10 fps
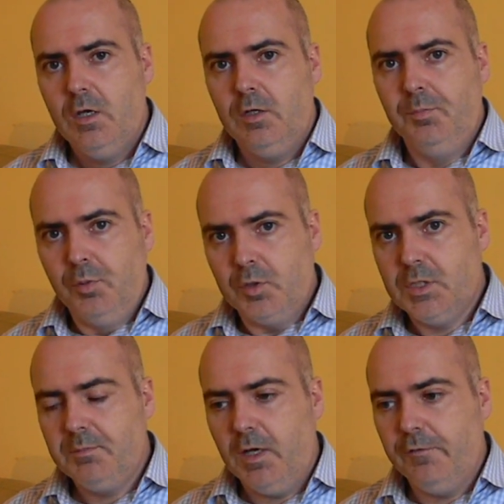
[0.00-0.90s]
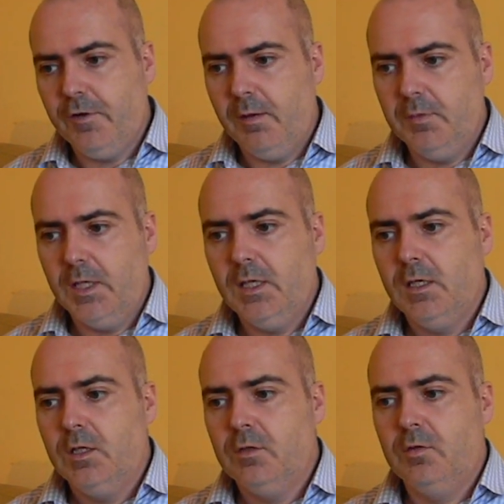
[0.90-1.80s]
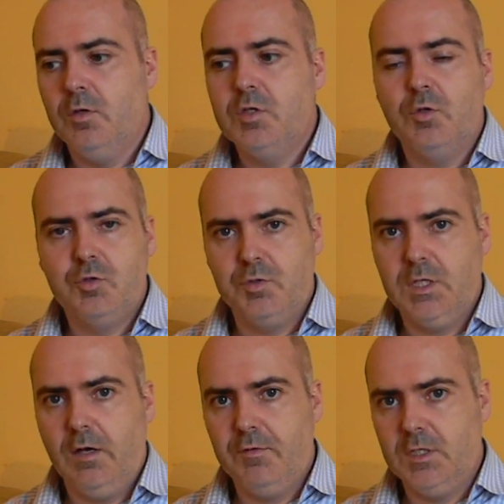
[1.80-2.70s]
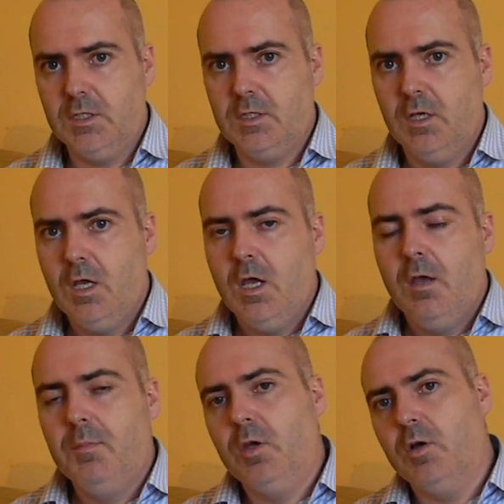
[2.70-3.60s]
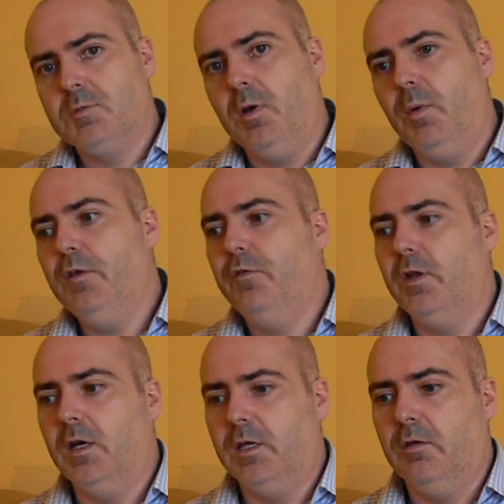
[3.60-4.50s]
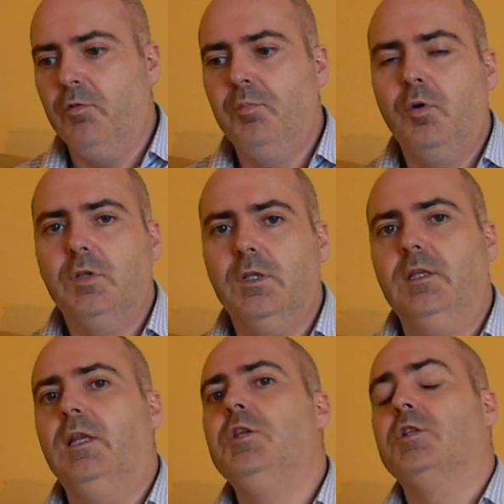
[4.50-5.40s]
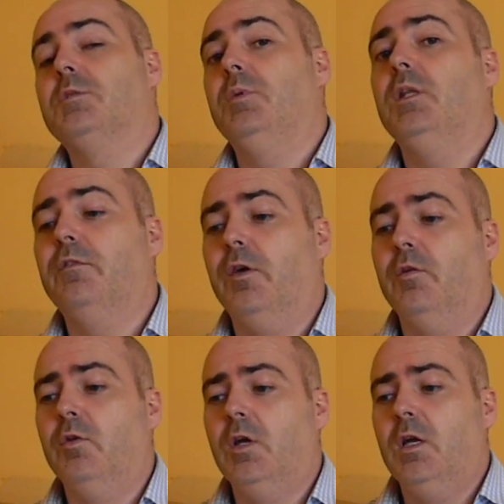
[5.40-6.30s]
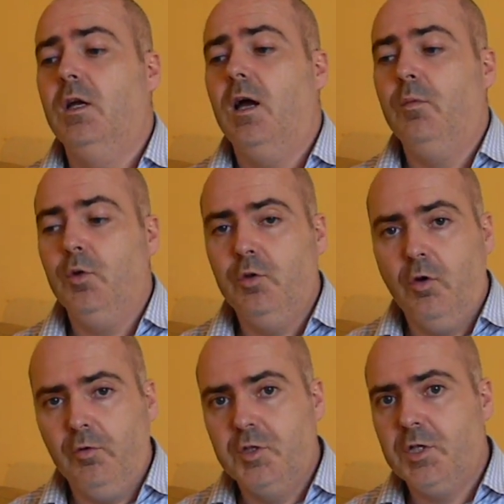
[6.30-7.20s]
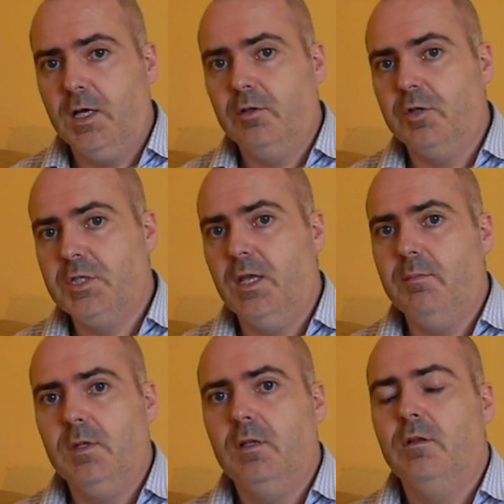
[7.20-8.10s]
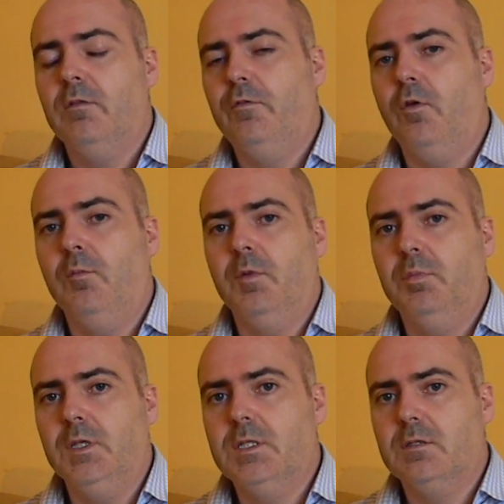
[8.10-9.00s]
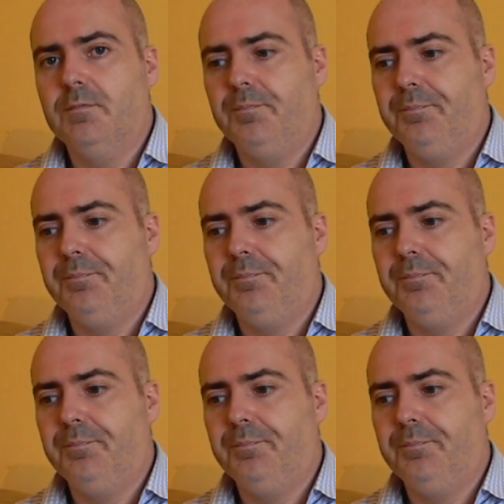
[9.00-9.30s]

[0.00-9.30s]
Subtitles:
reported my family to social services because my wife and I reported a dangerous paedophile and would not retract our statement from the police.